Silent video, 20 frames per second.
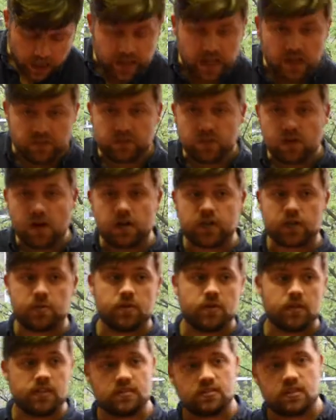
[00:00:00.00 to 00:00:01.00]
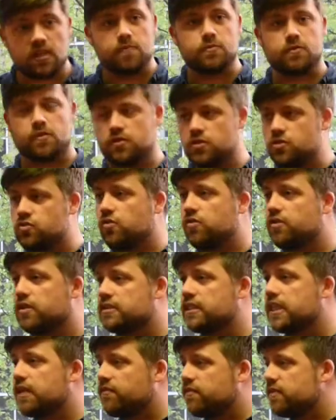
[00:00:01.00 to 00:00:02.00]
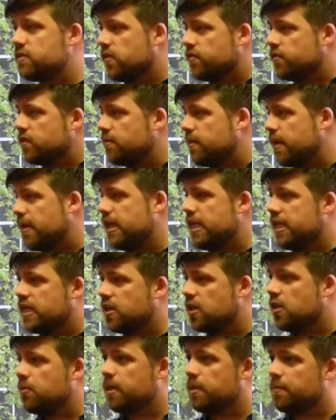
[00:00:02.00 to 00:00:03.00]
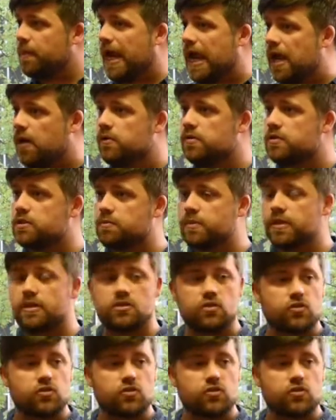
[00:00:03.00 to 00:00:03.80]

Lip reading: Another argument in terms of the stronger together things, often about economic powers being